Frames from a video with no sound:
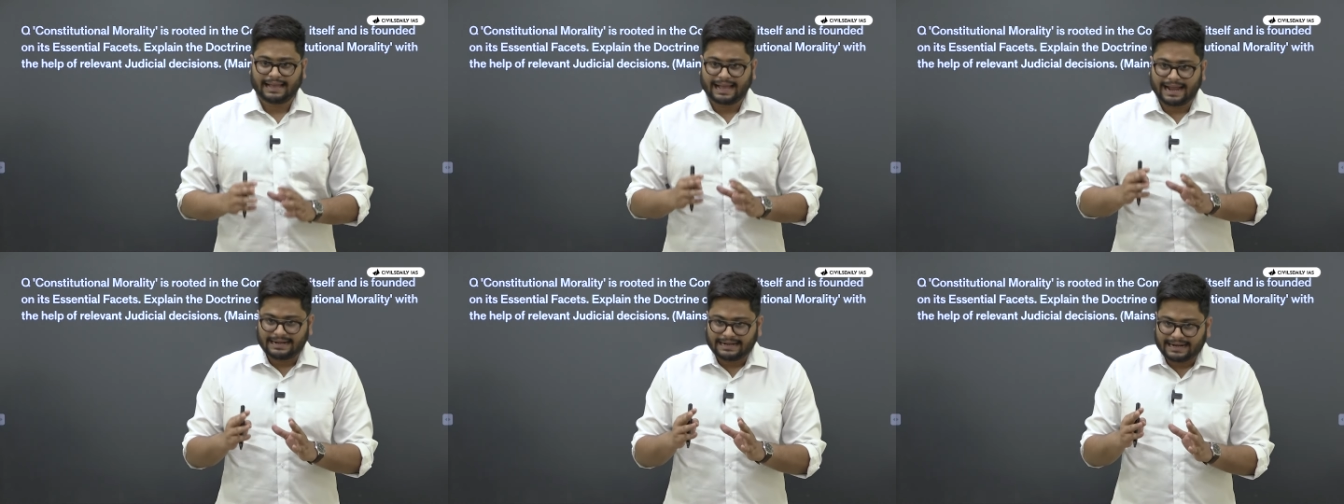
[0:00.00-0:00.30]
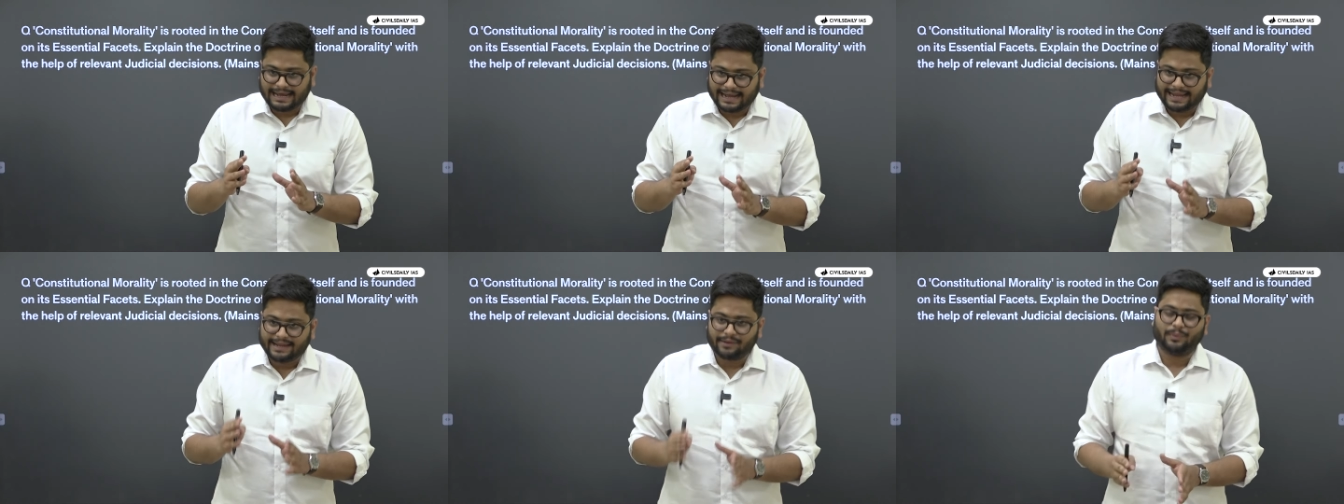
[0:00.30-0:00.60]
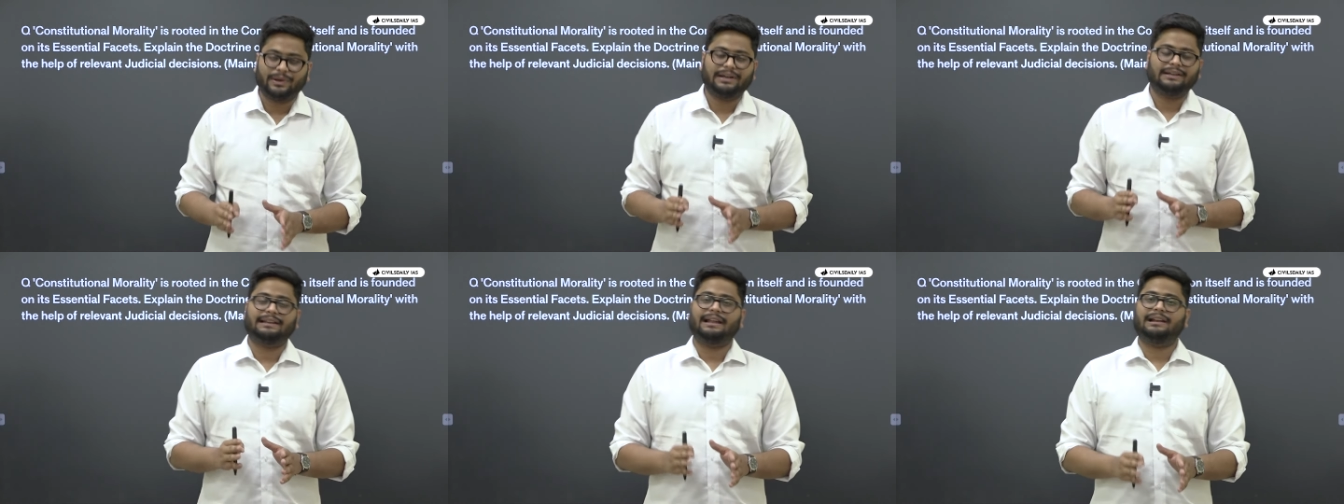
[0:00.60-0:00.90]
And I
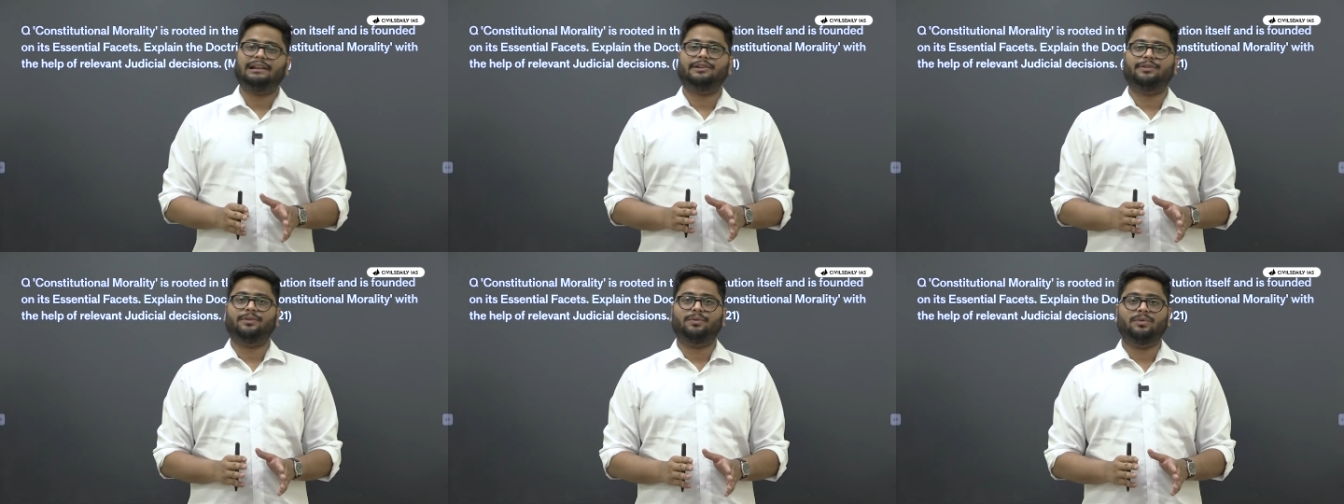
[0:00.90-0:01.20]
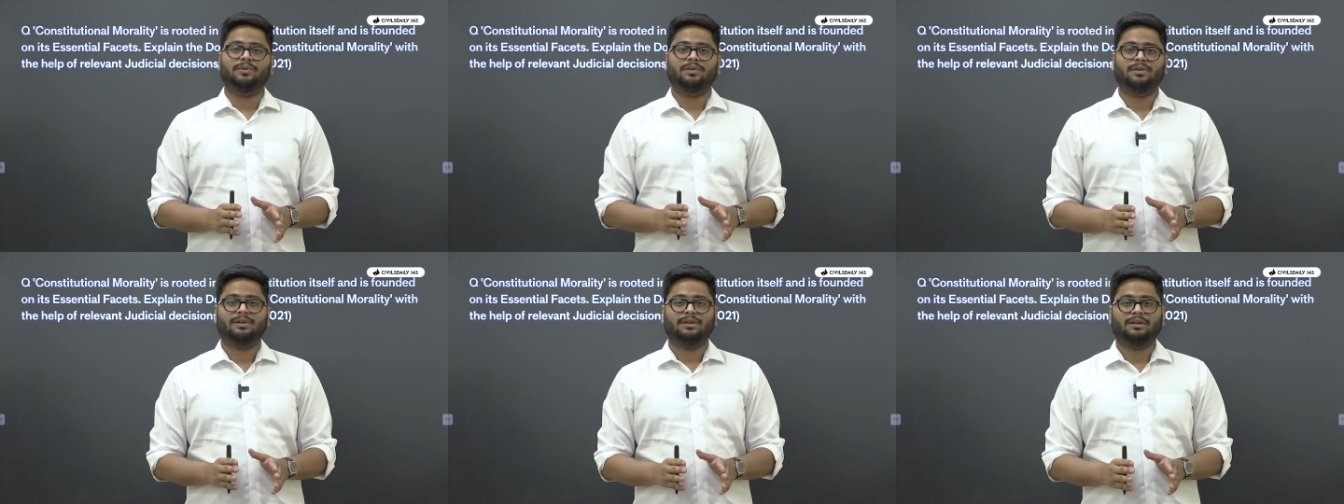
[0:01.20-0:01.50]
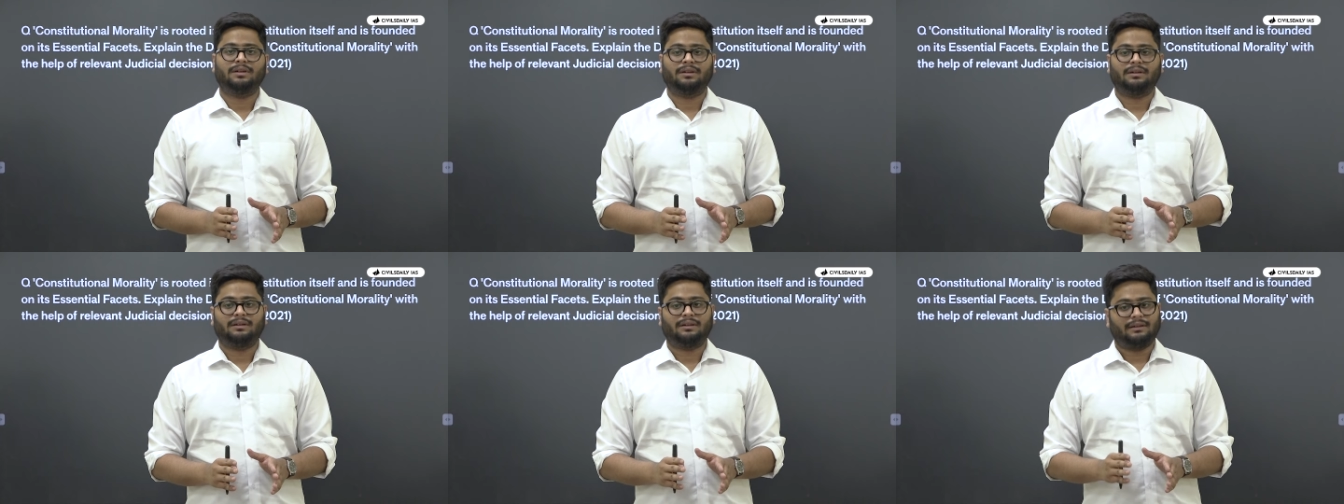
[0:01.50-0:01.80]
will tell you,
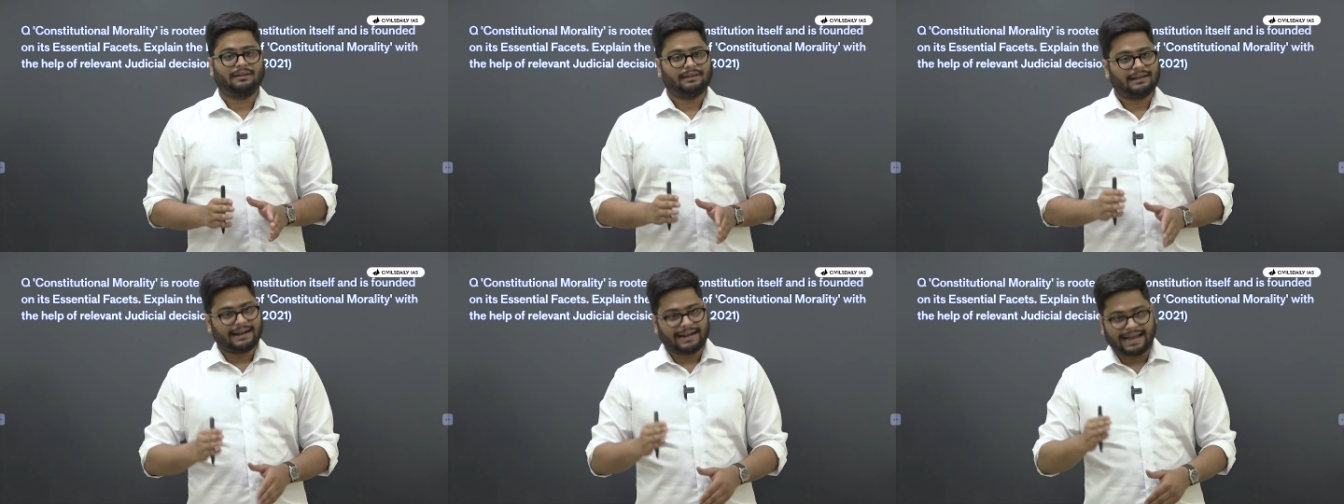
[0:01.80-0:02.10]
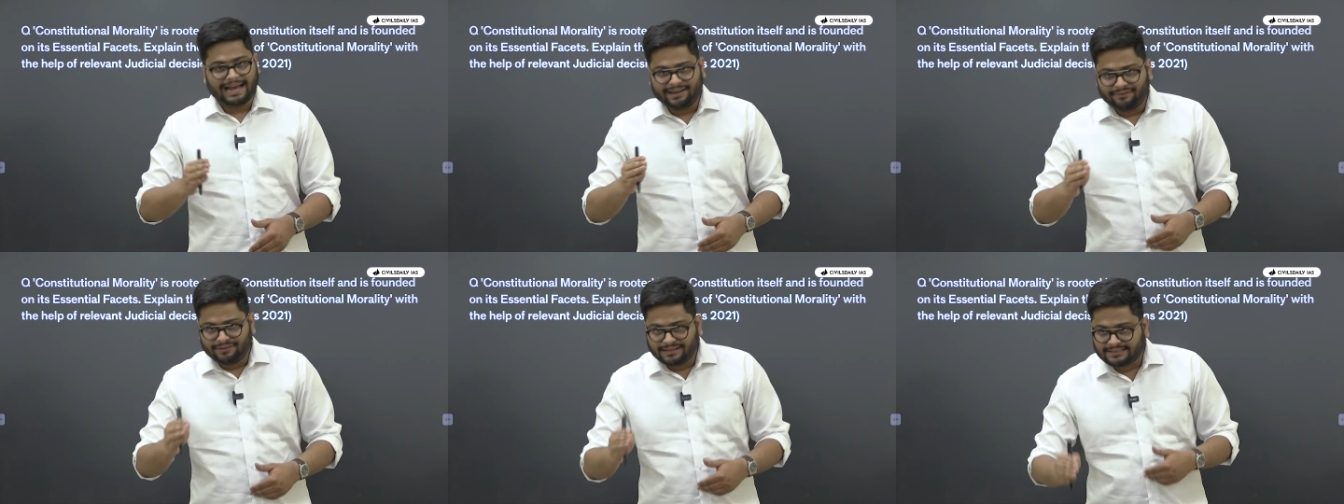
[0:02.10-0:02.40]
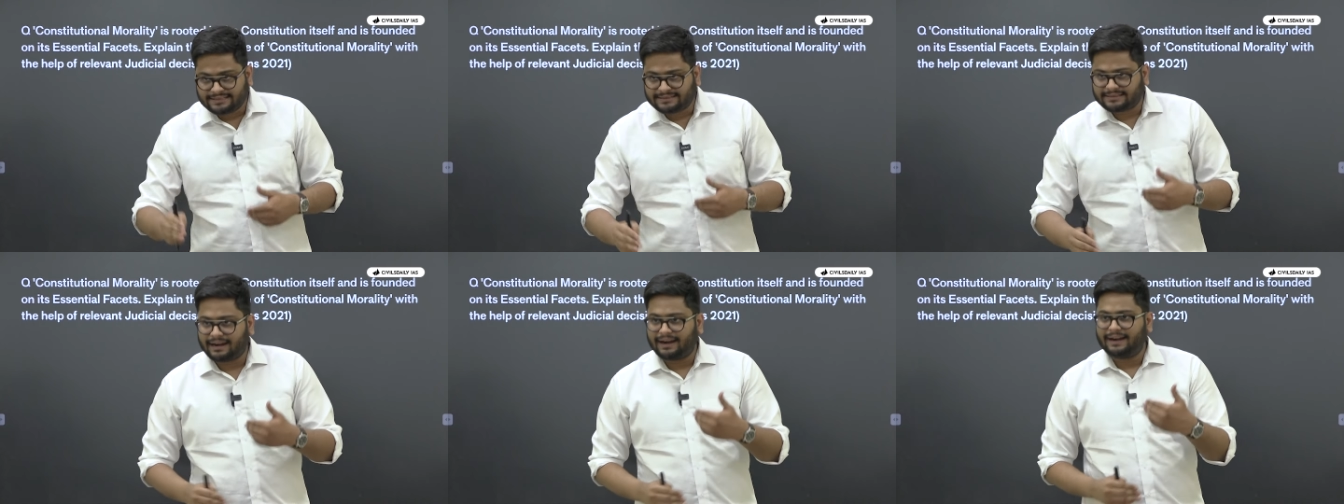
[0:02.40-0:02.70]
and I will
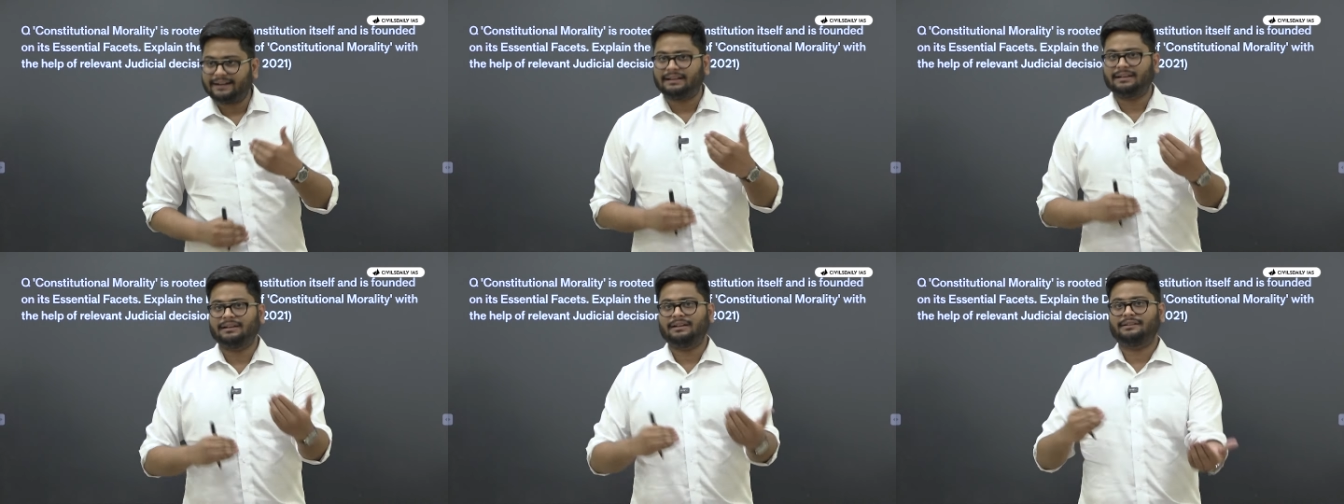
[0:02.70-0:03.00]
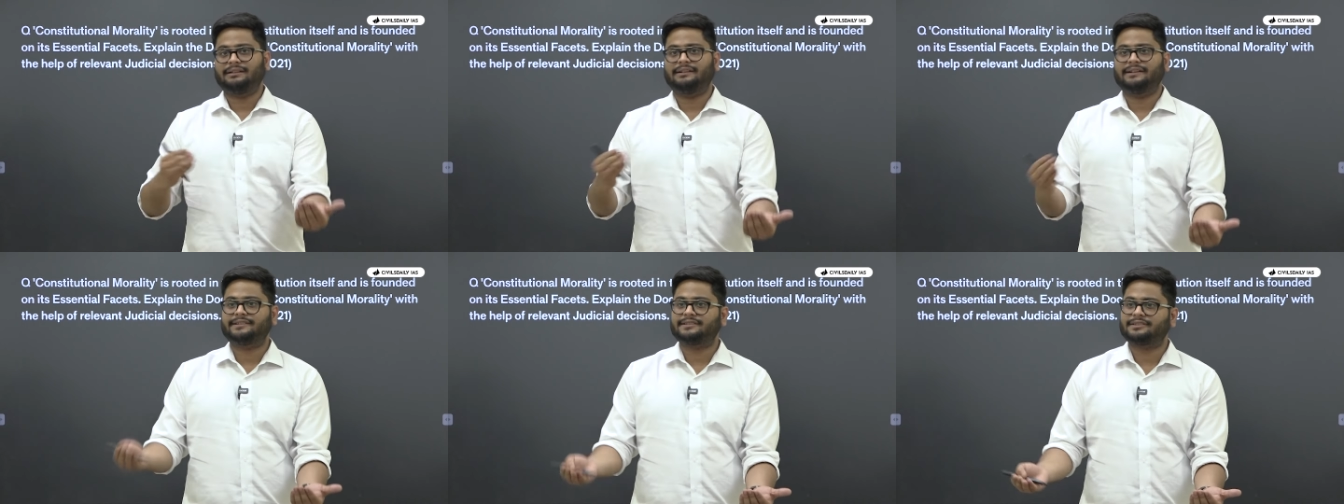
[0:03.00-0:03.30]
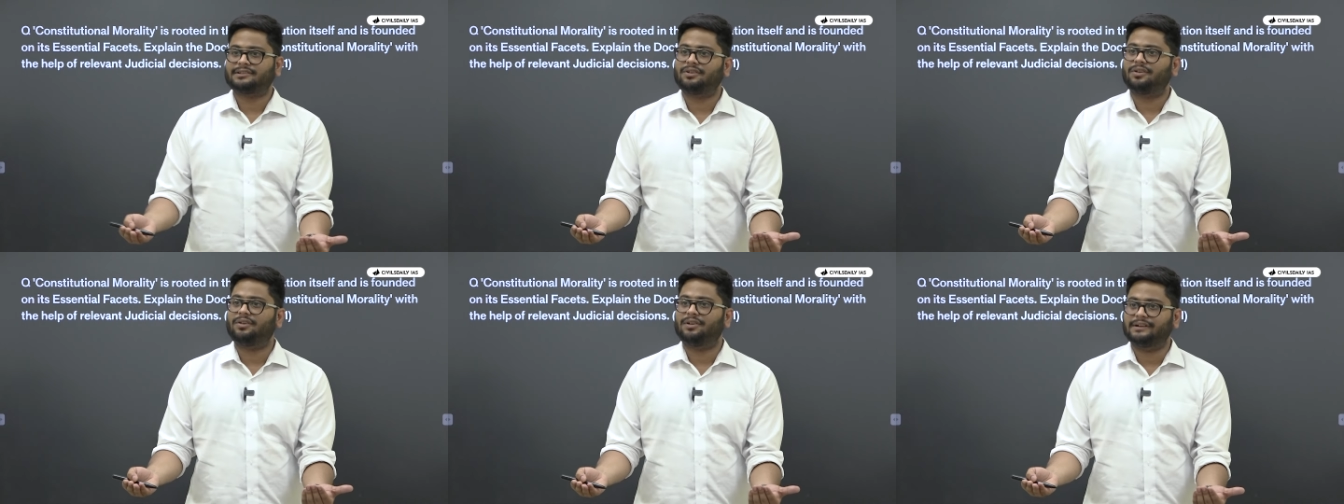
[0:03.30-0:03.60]
start the
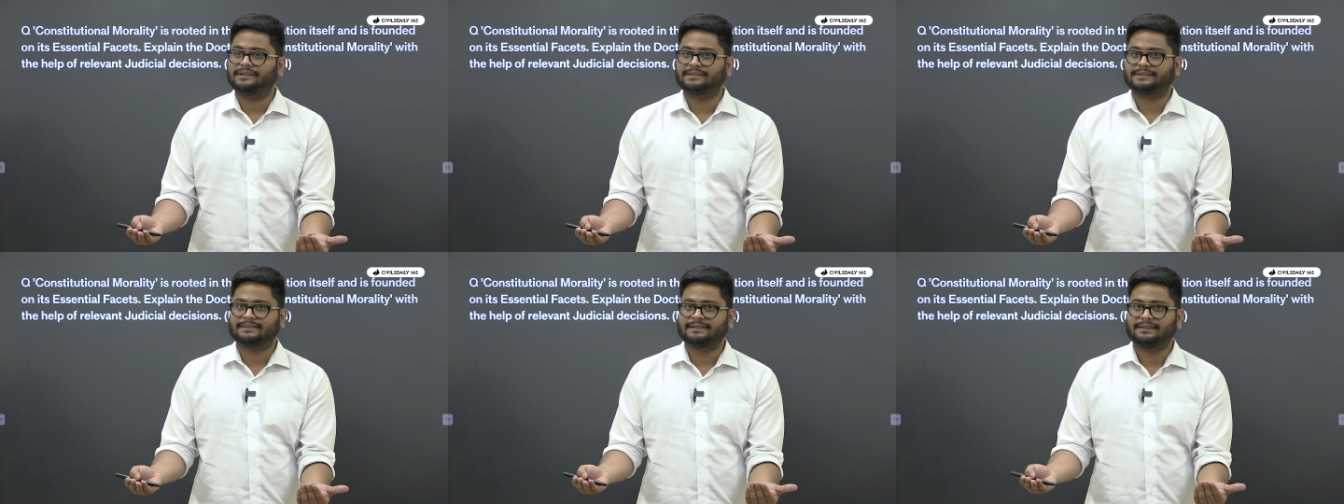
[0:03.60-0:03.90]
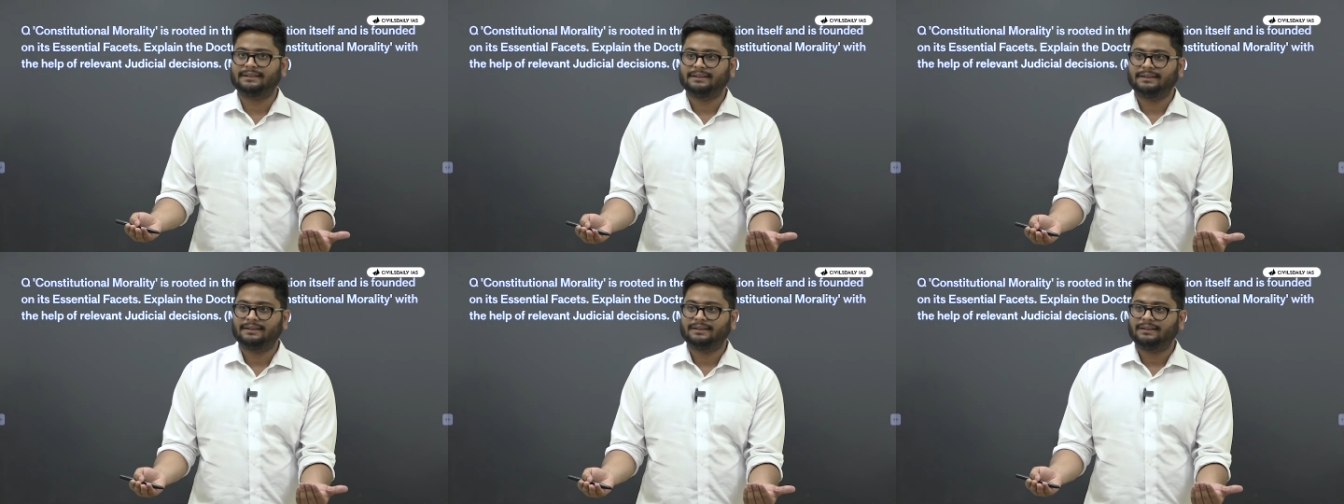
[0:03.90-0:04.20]
discourse,